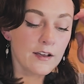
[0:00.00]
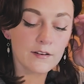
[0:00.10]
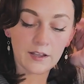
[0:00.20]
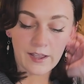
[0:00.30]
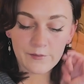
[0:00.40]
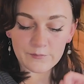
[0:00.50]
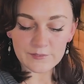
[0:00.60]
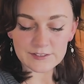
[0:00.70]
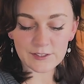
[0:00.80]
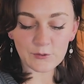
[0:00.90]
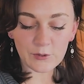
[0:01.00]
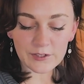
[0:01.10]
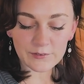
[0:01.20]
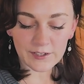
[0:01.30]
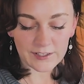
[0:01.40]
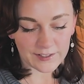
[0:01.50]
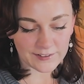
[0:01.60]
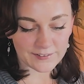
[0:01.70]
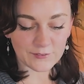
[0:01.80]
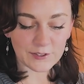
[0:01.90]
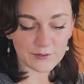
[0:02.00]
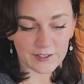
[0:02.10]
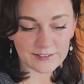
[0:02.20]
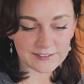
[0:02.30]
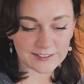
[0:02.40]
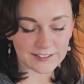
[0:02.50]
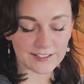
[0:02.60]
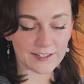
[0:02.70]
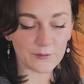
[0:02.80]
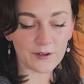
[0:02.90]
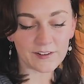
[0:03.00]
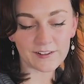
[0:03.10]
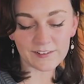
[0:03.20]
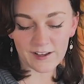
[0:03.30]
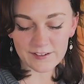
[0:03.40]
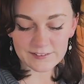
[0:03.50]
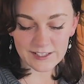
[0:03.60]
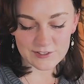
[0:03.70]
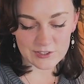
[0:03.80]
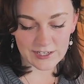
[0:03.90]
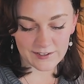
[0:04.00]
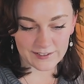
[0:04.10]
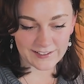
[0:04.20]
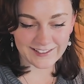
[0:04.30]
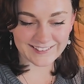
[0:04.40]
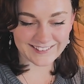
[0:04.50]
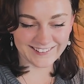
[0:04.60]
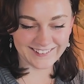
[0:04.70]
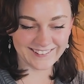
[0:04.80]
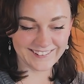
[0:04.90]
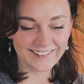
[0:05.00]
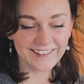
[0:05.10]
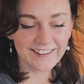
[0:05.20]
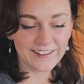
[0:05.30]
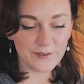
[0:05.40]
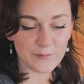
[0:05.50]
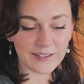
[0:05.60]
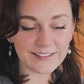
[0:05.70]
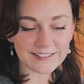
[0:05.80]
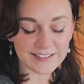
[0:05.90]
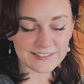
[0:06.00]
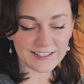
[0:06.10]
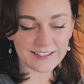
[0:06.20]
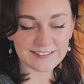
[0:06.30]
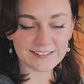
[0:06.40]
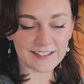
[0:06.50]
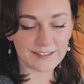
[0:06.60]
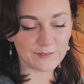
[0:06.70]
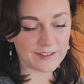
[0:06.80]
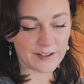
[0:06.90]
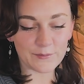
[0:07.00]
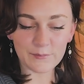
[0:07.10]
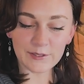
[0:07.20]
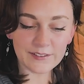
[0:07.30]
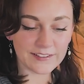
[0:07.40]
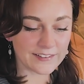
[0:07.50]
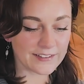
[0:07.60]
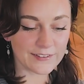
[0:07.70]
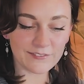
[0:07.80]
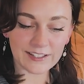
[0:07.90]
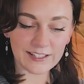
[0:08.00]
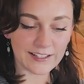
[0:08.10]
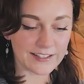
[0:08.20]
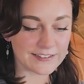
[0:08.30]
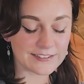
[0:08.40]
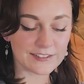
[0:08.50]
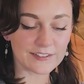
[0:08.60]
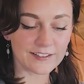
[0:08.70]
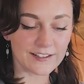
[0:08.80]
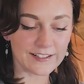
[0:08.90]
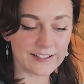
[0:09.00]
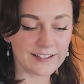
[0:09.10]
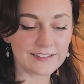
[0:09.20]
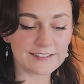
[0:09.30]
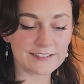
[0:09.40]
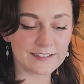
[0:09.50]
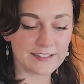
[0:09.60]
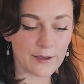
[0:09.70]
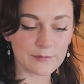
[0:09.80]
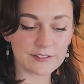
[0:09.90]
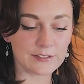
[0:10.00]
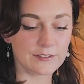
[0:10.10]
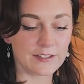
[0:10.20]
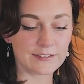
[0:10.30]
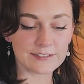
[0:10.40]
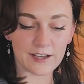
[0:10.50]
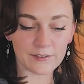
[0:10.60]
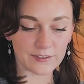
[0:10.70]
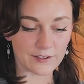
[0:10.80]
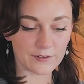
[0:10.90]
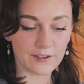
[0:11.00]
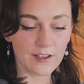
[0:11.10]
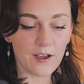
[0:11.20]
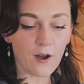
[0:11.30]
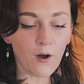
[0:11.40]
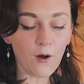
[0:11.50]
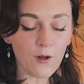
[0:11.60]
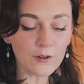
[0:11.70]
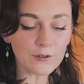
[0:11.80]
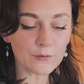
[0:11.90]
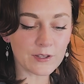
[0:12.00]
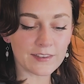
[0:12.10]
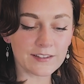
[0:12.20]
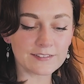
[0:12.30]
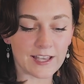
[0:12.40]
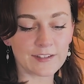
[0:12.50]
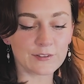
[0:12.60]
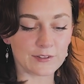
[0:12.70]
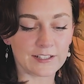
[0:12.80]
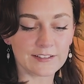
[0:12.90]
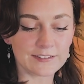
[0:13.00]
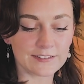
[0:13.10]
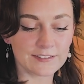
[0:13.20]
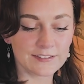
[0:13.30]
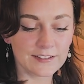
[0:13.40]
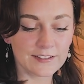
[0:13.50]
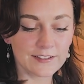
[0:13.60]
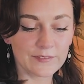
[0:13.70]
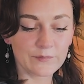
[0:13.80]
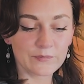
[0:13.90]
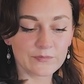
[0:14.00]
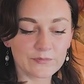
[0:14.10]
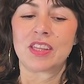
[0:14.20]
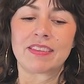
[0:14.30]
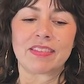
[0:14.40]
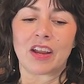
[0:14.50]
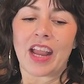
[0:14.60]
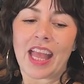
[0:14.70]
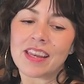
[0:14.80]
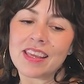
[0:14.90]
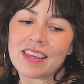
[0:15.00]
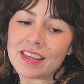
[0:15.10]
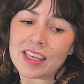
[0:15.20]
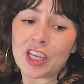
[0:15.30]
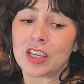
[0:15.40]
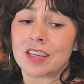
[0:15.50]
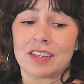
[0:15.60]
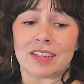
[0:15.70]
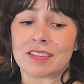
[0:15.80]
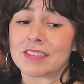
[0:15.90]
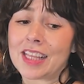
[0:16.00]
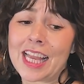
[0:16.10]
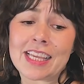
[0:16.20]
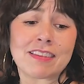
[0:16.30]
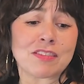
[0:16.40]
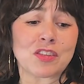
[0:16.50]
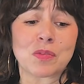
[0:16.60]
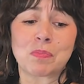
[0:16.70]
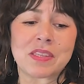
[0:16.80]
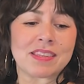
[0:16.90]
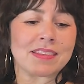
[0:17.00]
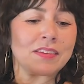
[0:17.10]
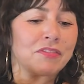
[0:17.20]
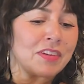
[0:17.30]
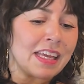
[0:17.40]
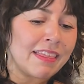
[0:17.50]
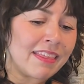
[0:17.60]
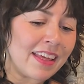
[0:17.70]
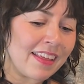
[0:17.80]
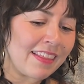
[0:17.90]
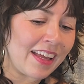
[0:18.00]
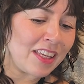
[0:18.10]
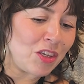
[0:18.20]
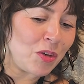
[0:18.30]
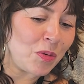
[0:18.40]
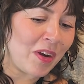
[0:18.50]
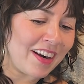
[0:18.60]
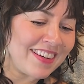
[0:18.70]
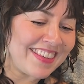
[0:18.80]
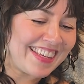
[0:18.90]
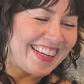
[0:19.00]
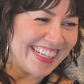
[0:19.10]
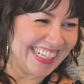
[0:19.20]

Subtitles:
Okay, so what do I see here? Well, a lot of Sagittarius. Big Sagittarius stellium. You got Mercury, Venus, Uranus, Neptune, and South Node. All within 10 degrees. So is there any specific thing that you are seeing?